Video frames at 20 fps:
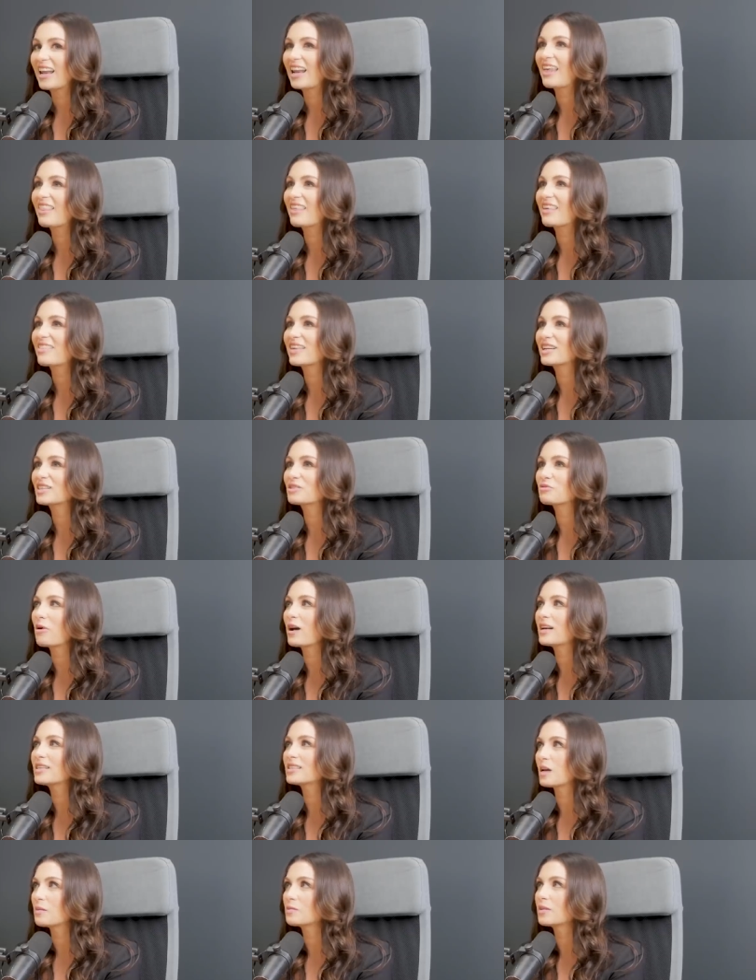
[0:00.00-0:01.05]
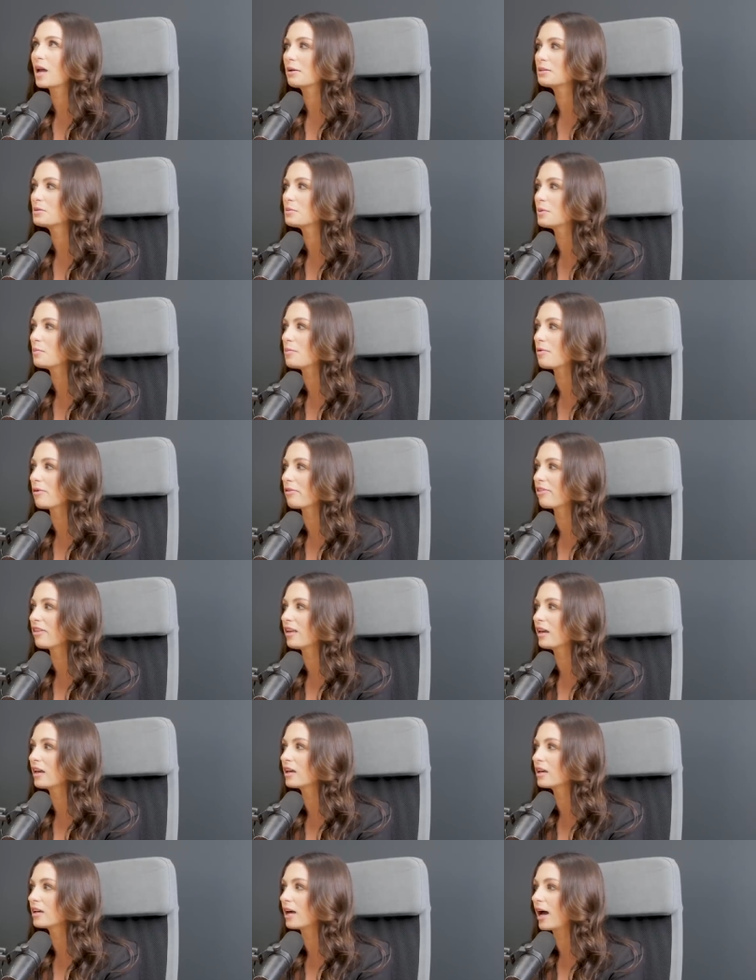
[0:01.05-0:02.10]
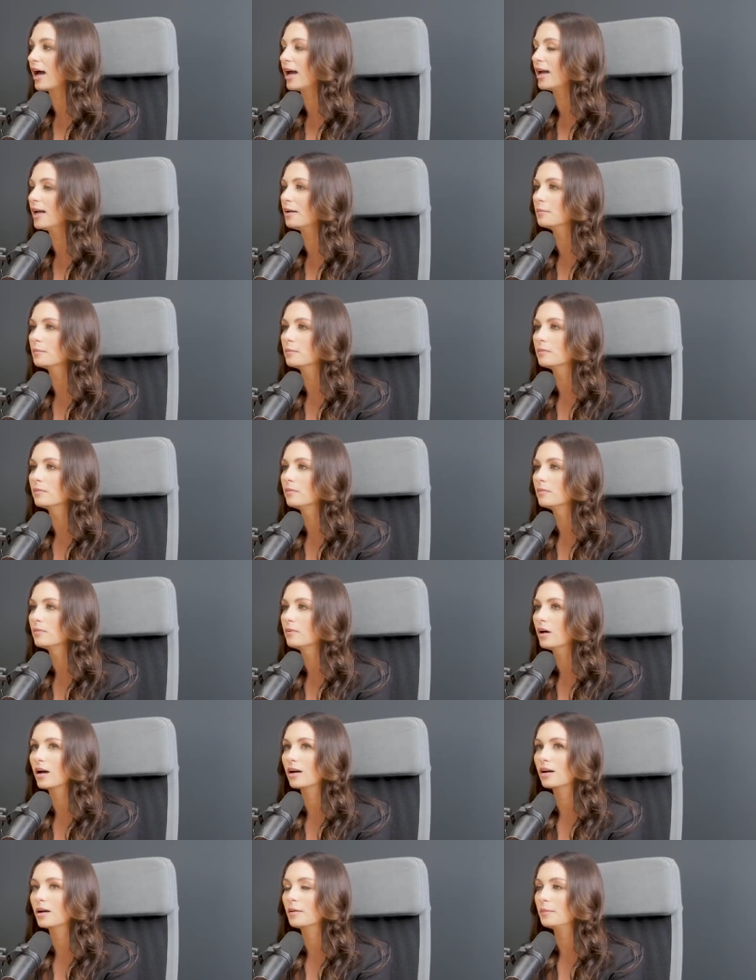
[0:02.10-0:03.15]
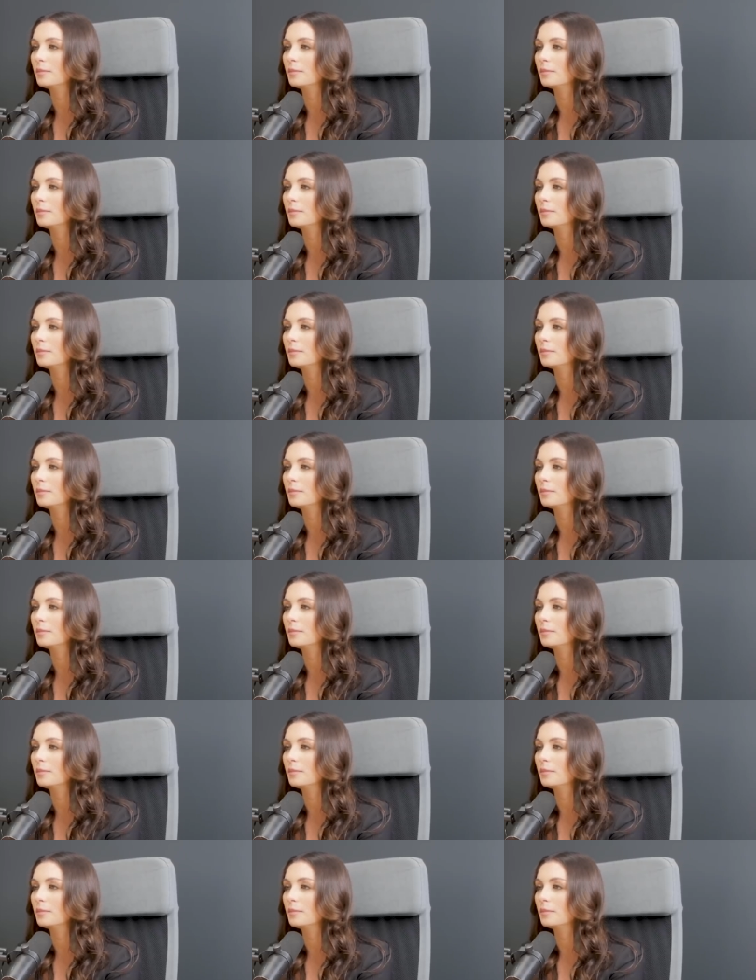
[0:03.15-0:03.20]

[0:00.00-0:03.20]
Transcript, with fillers: And I think that's why sometimes people think I'm a